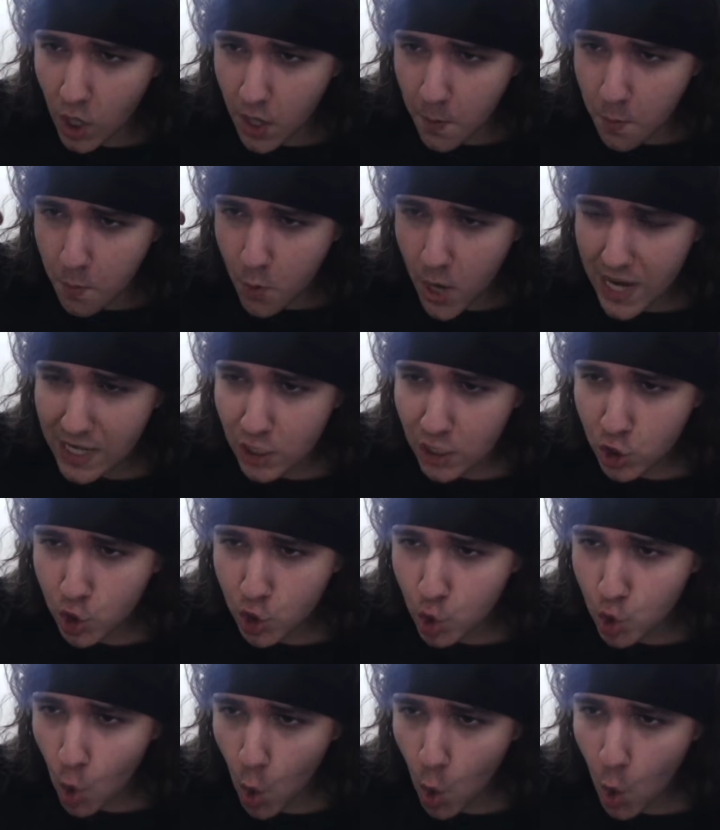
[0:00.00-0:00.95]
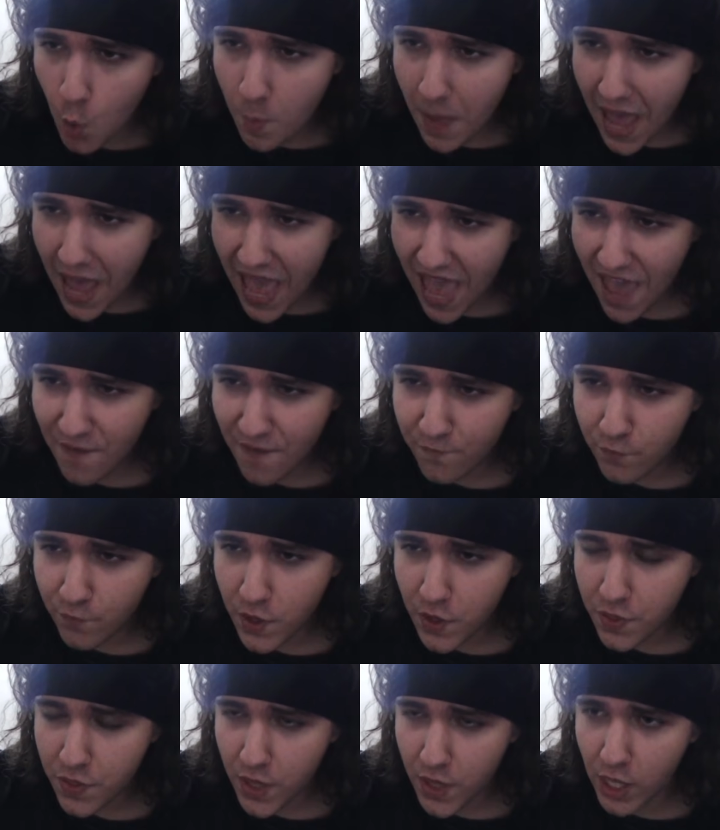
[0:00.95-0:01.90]
brainstorm
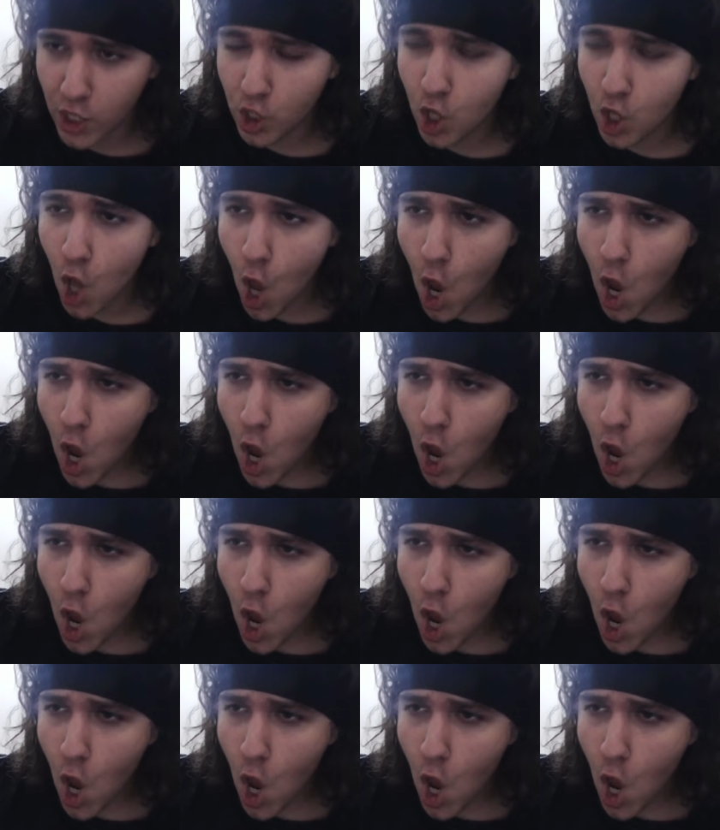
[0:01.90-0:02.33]
everything.